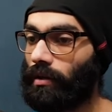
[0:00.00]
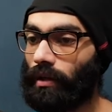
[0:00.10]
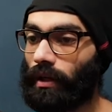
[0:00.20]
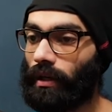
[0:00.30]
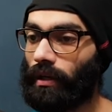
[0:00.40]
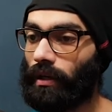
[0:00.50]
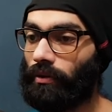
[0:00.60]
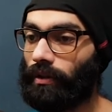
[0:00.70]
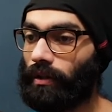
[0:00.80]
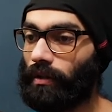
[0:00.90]
and now
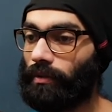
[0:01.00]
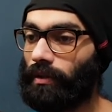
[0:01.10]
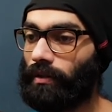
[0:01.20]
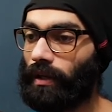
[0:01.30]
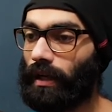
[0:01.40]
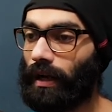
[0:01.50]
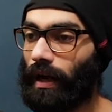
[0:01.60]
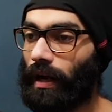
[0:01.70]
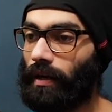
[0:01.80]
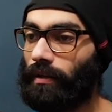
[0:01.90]
you can come in here and
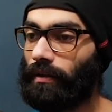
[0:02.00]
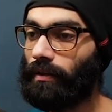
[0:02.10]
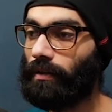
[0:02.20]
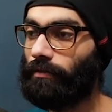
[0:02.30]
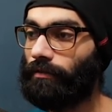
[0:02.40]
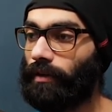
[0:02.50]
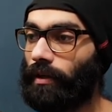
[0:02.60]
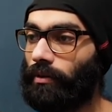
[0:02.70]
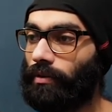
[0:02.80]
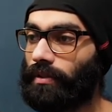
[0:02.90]
add a
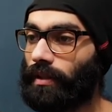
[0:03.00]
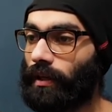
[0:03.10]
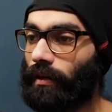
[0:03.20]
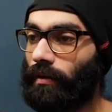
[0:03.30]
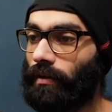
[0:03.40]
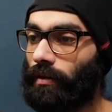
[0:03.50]
fill to the side.